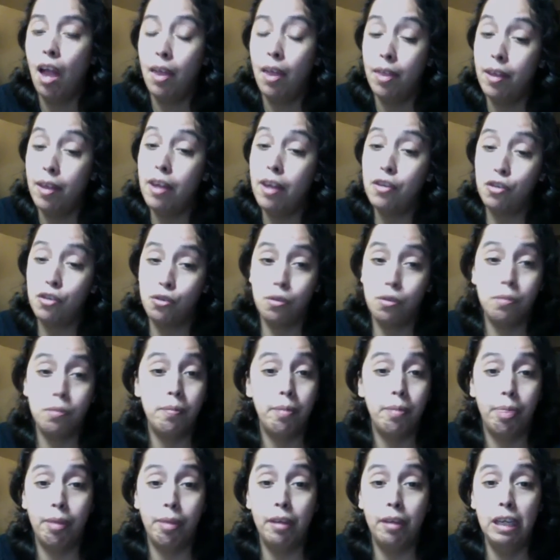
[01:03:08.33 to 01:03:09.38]
That's true.
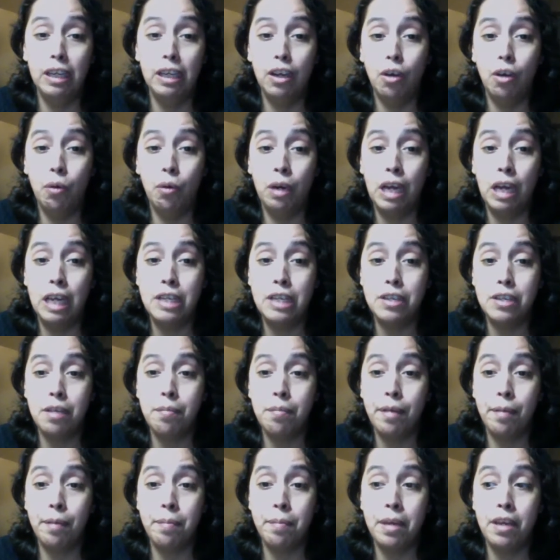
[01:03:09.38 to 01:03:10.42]
And I said
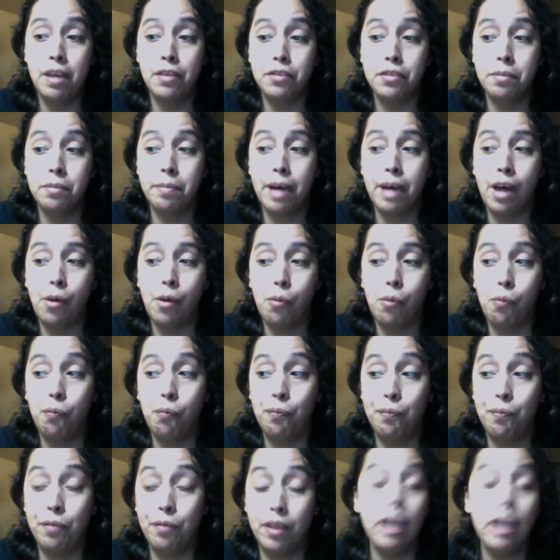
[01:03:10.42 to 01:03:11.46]
my piece about
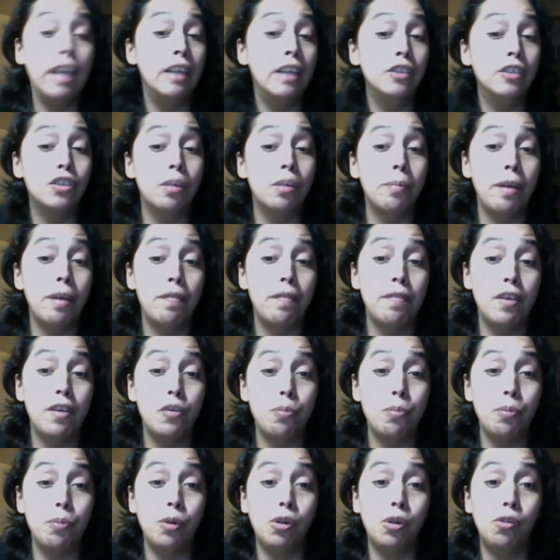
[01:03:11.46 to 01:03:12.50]
things on my
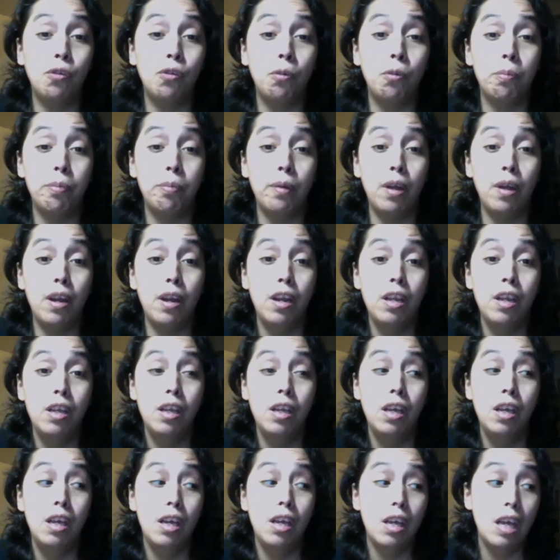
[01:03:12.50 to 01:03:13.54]
Facebook group, but
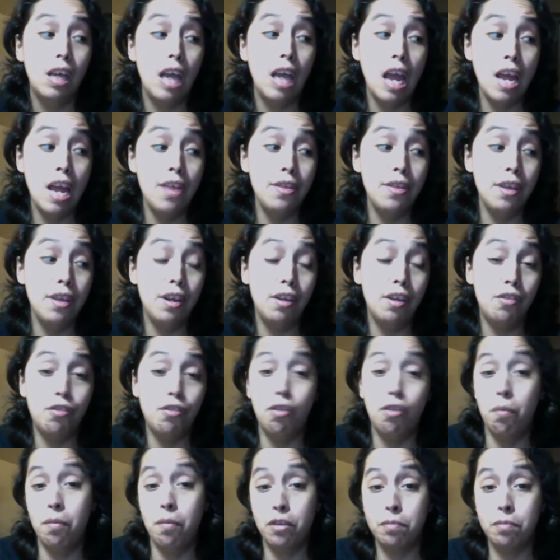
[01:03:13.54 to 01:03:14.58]
Anne did it
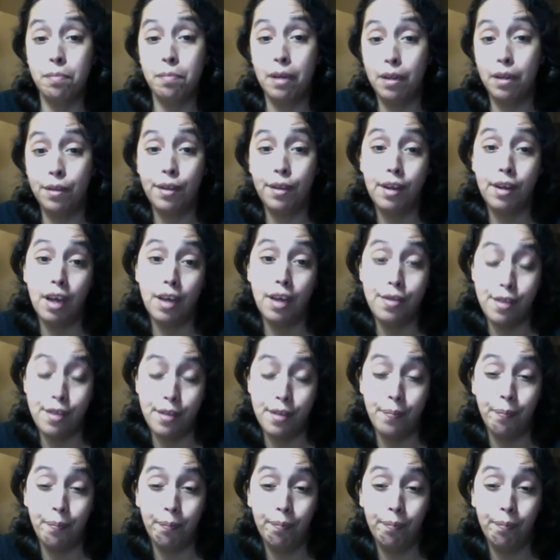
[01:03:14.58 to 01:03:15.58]
so much better than I did.